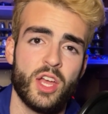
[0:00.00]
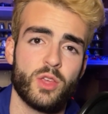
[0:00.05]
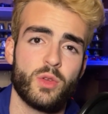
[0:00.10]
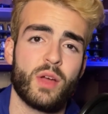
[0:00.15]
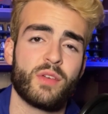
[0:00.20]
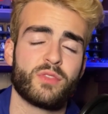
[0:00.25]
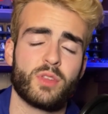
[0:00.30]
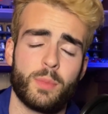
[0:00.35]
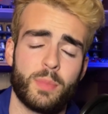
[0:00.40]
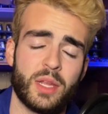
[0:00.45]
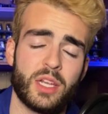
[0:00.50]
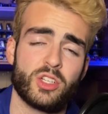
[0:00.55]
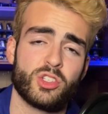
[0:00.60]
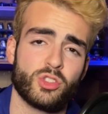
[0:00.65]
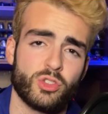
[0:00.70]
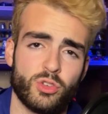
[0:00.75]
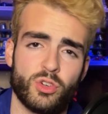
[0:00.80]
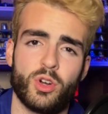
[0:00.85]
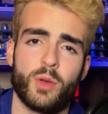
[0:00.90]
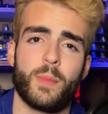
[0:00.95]
you have to beat a
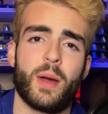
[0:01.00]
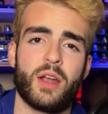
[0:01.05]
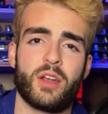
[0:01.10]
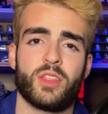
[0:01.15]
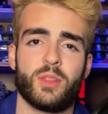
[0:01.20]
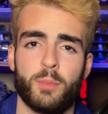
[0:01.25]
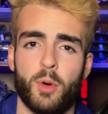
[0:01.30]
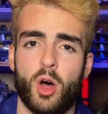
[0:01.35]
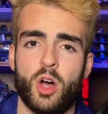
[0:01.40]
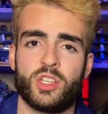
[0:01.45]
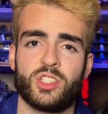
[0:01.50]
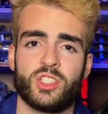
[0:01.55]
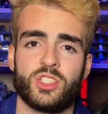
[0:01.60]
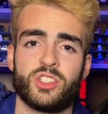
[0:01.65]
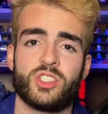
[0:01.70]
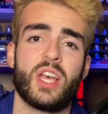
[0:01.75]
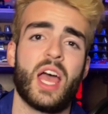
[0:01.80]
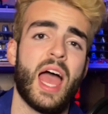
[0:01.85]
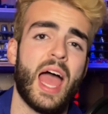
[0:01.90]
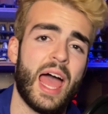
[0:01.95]
certain amount of the
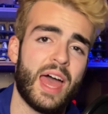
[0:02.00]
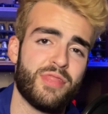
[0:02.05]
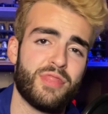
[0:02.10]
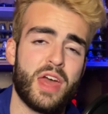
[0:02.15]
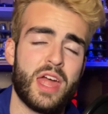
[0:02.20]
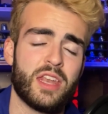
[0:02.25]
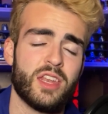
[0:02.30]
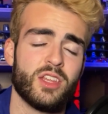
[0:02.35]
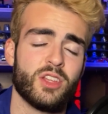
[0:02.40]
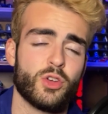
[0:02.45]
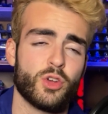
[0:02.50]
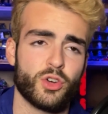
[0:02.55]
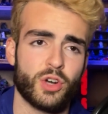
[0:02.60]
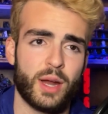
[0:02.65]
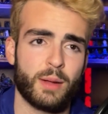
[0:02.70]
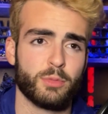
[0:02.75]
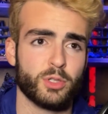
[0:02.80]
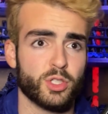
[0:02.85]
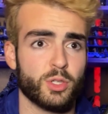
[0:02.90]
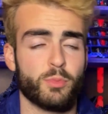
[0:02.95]
bosses, and then you're
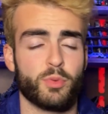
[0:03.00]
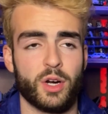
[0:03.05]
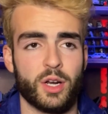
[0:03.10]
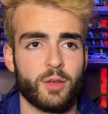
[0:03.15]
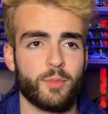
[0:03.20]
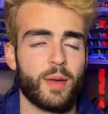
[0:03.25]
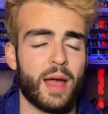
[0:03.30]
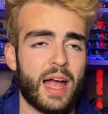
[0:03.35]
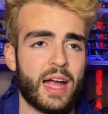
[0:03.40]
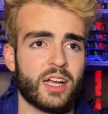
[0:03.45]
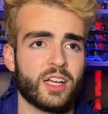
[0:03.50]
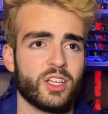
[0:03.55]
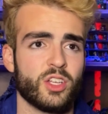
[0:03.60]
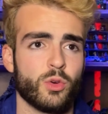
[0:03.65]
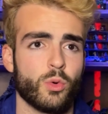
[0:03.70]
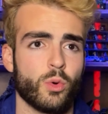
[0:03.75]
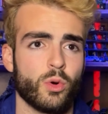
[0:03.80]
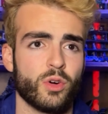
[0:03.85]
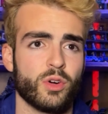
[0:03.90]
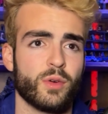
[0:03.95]
able to bring back
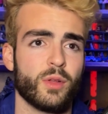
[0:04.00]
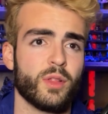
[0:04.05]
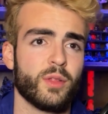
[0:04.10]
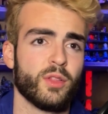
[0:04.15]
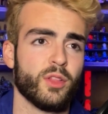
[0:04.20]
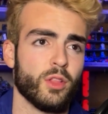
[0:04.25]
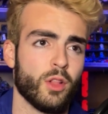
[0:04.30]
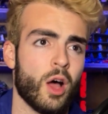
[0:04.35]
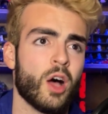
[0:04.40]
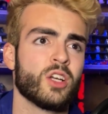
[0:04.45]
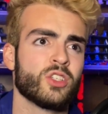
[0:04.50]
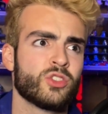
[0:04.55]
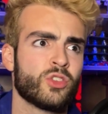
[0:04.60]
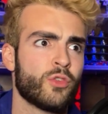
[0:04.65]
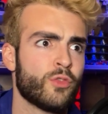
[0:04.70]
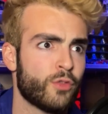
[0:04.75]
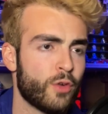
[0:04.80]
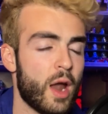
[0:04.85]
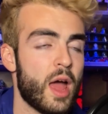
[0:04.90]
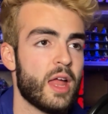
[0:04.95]
your
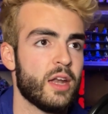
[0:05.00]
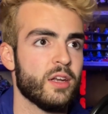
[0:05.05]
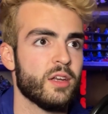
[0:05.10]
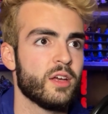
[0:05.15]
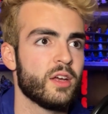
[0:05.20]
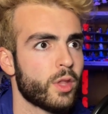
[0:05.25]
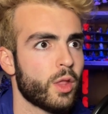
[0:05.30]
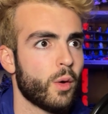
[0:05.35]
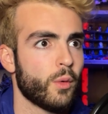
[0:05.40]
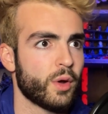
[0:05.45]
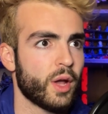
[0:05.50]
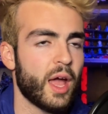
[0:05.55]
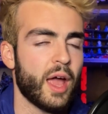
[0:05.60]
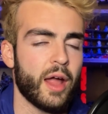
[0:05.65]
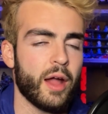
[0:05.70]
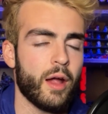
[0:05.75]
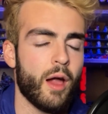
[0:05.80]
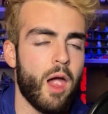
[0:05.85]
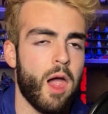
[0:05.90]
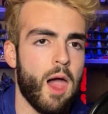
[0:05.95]
lost friend.
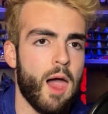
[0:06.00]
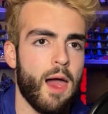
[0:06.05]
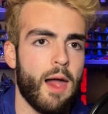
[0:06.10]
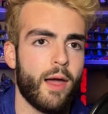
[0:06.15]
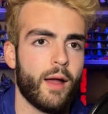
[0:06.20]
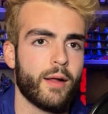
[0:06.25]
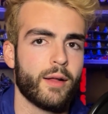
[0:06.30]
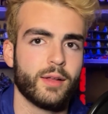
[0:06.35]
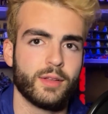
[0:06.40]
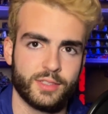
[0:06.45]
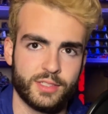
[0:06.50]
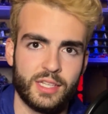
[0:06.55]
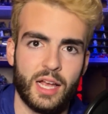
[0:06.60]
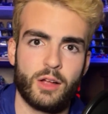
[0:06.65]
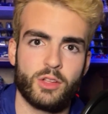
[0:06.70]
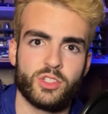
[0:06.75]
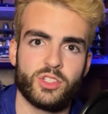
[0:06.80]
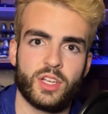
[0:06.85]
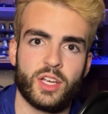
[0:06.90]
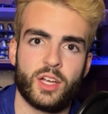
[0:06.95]
Okay,
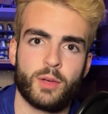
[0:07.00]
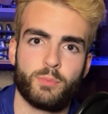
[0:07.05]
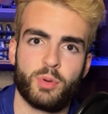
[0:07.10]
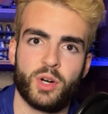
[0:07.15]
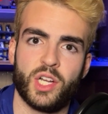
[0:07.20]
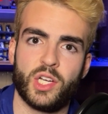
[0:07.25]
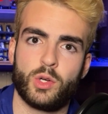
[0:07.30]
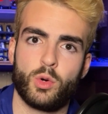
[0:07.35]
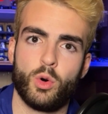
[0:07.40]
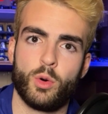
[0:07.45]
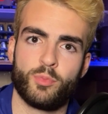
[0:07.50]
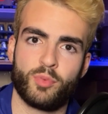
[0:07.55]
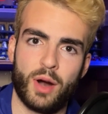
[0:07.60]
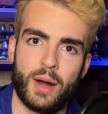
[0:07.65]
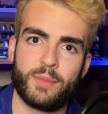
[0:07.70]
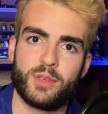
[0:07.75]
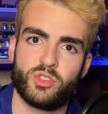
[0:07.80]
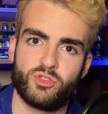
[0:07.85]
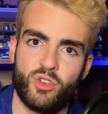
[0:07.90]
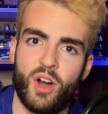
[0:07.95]
sounds like a pretty cool
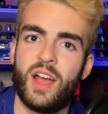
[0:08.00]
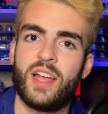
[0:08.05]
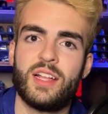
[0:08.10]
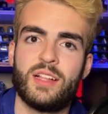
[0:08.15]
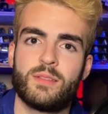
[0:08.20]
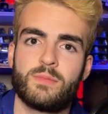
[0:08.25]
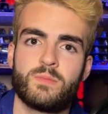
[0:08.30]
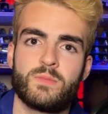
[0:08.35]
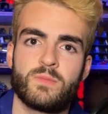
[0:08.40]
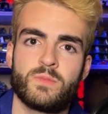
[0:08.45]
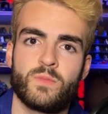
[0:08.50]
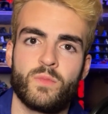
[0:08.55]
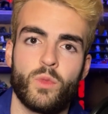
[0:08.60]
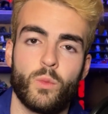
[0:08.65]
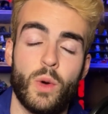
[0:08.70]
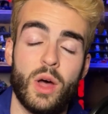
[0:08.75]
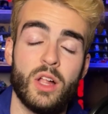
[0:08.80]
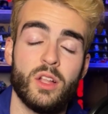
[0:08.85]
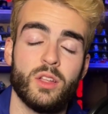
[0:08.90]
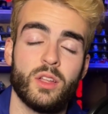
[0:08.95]
premise, right?
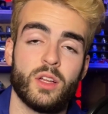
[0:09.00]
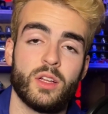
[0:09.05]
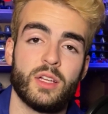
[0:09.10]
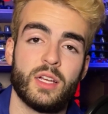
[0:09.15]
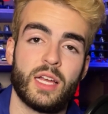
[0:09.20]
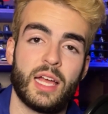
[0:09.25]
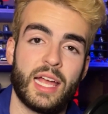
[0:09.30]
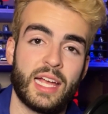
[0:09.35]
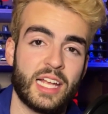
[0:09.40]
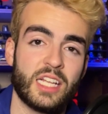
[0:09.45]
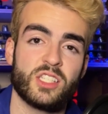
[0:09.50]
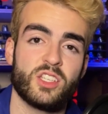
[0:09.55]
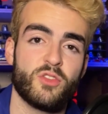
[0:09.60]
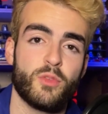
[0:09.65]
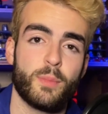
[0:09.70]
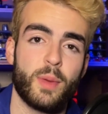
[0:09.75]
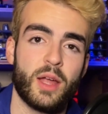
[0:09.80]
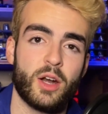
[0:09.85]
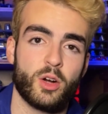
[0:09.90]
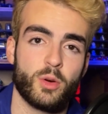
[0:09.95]
Well, it gets
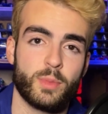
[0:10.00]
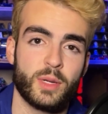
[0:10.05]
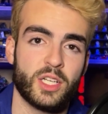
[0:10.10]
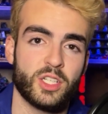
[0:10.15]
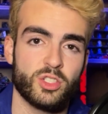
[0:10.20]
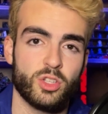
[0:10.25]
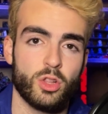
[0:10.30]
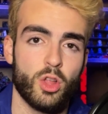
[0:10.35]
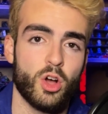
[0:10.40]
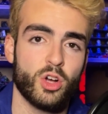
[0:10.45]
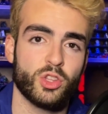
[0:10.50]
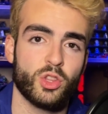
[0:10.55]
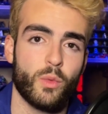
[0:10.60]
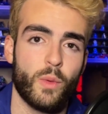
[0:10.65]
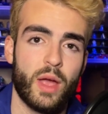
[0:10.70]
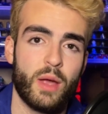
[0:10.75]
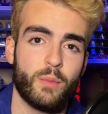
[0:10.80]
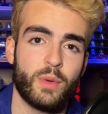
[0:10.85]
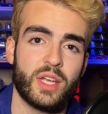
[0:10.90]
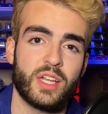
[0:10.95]
even better, because along the
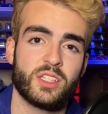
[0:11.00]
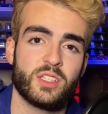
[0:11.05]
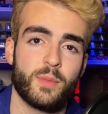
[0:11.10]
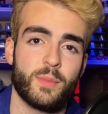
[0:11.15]
way we get to